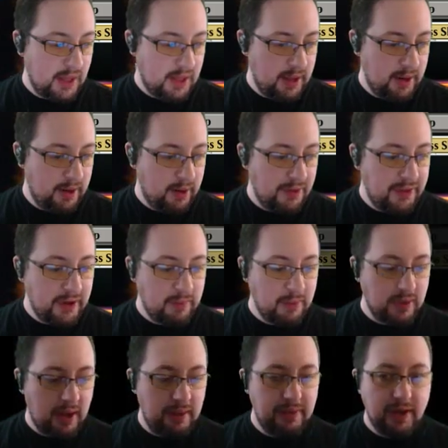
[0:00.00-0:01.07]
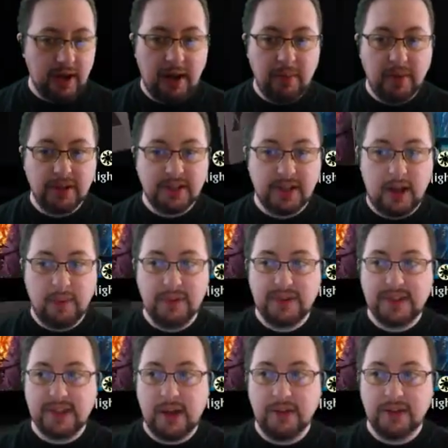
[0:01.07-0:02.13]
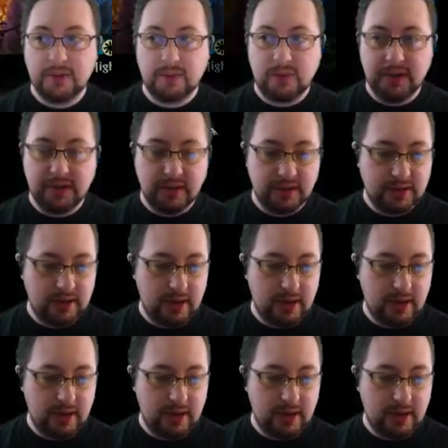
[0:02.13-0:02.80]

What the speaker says: I don't know. I think I want to see how this runs,